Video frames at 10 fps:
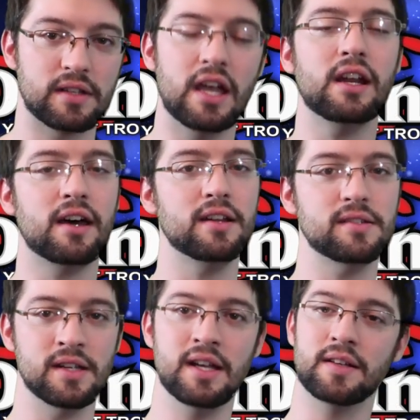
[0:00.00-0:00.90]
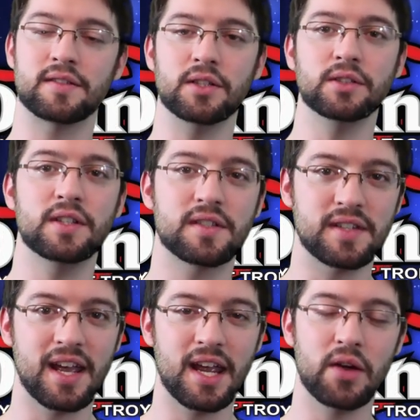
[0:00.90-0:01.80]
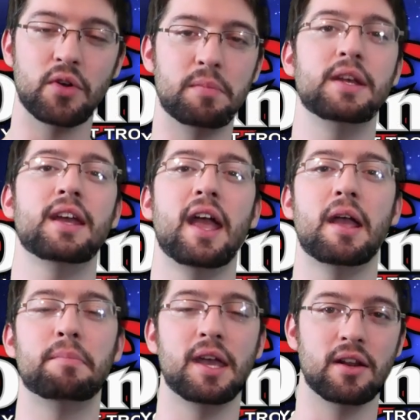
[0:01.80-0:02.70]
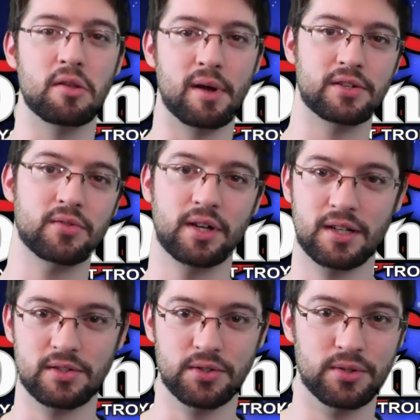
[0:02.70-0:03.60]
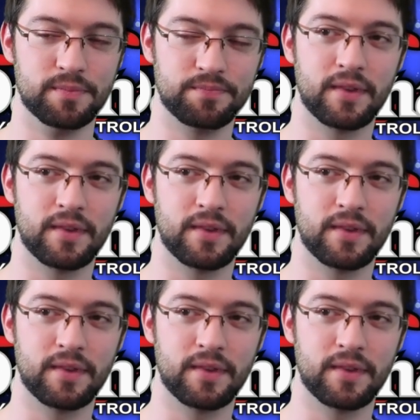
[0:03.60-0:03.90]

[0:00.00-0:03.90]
and Honest still to this day would be a pain in the butt to run into.